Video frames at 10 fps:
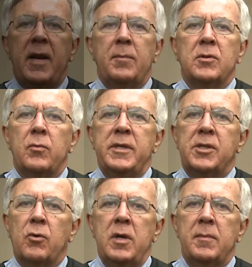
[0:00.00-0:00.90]
able to reach
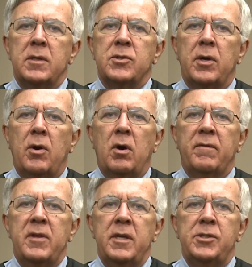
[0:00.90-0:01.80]
agreements on all
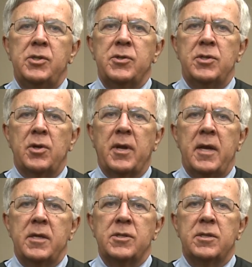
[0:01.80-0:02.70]
of the issues in your
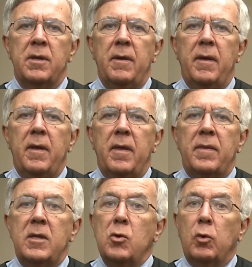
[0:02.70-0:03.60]
case,
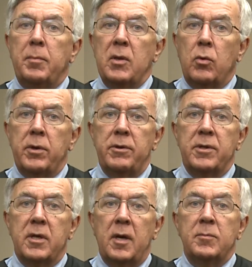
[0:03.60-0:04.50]
then you will be ordered
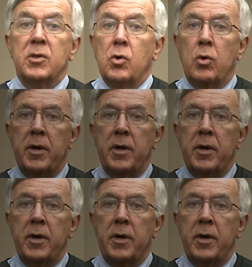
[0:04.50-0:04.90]
to come to court